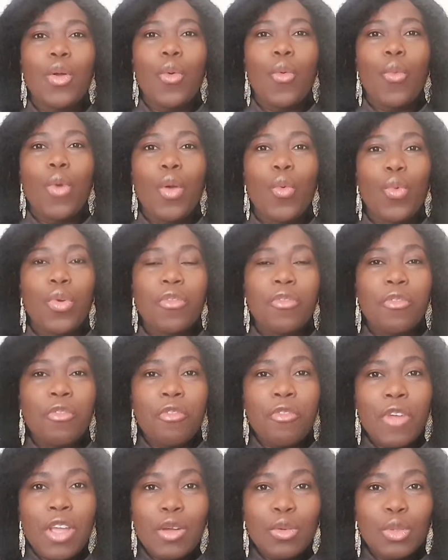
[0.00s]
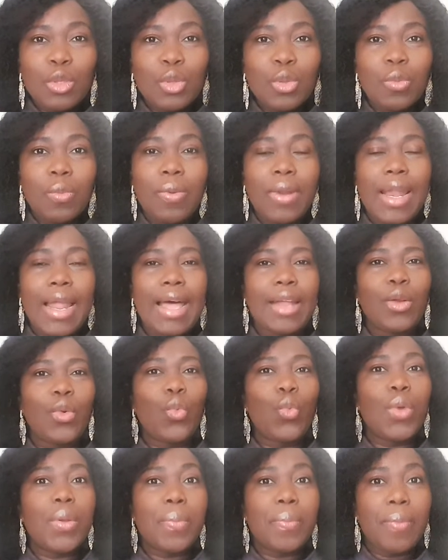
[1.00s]
when we fail to
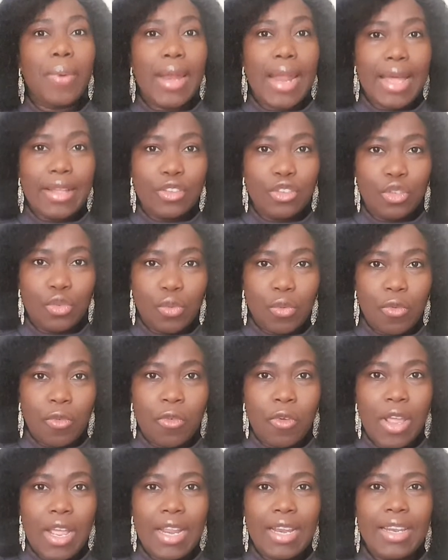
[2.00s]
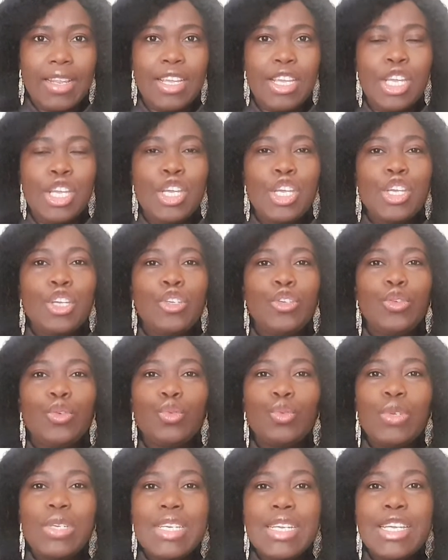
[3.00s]
plan, we plan to fail.
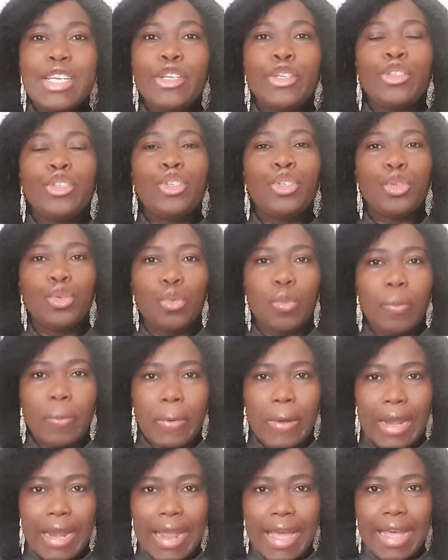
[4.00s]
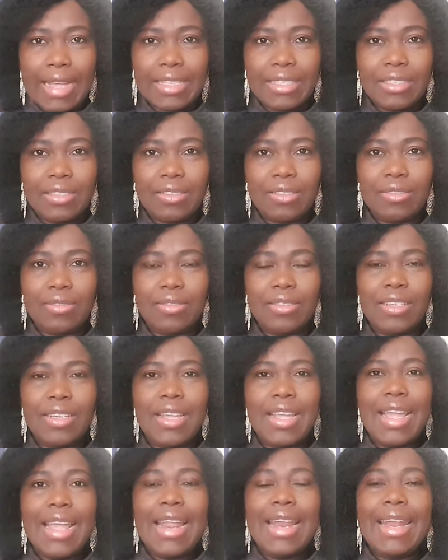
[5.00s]
You need to plan.
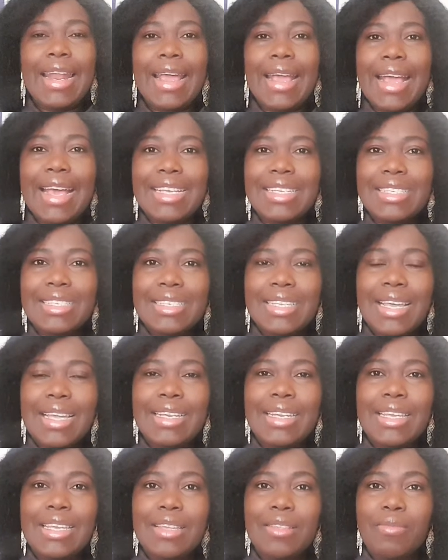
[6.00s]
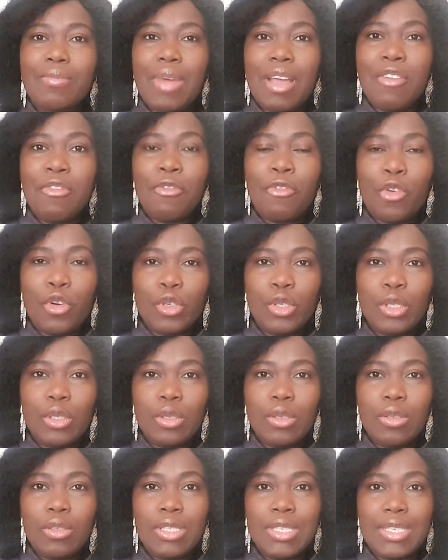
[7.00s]
Like I said in my
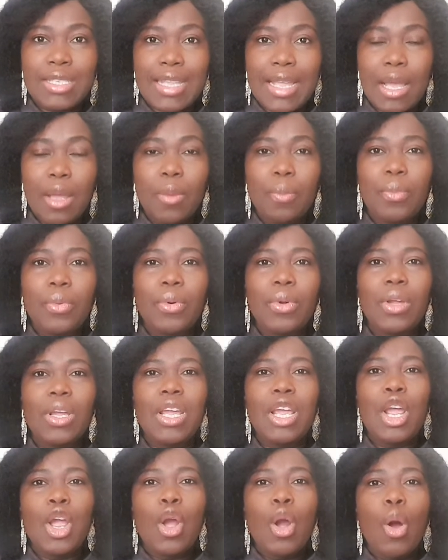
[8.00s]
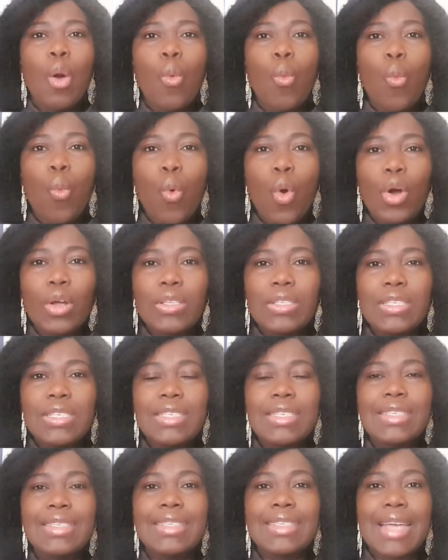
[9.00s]
first step,
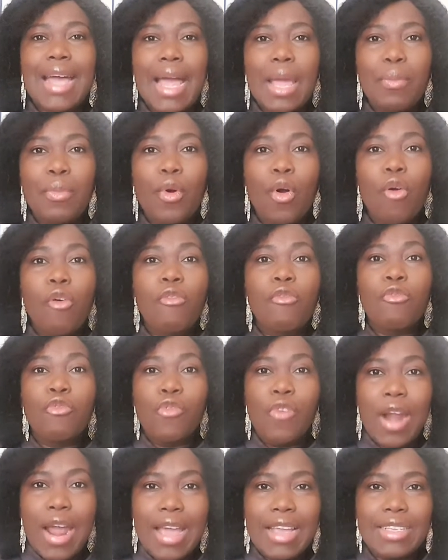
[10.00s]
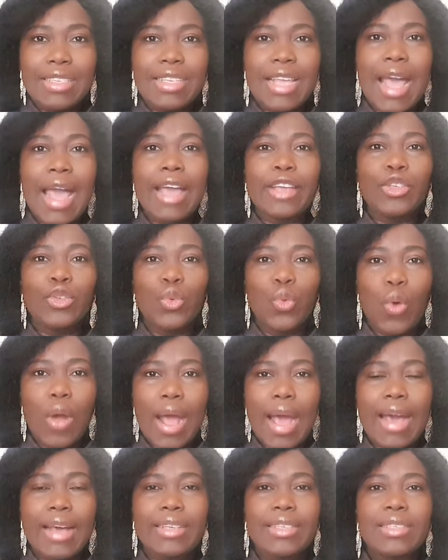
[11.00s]
what type of rice are you
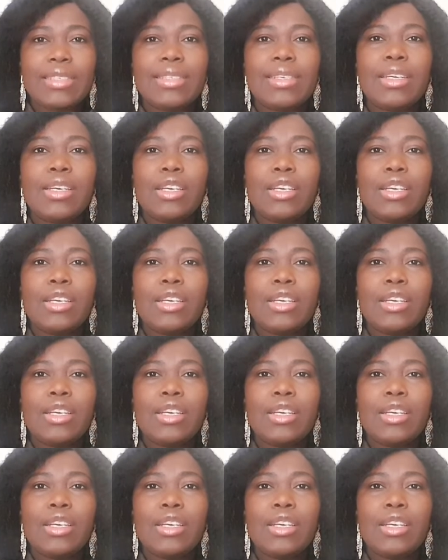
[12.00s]
asked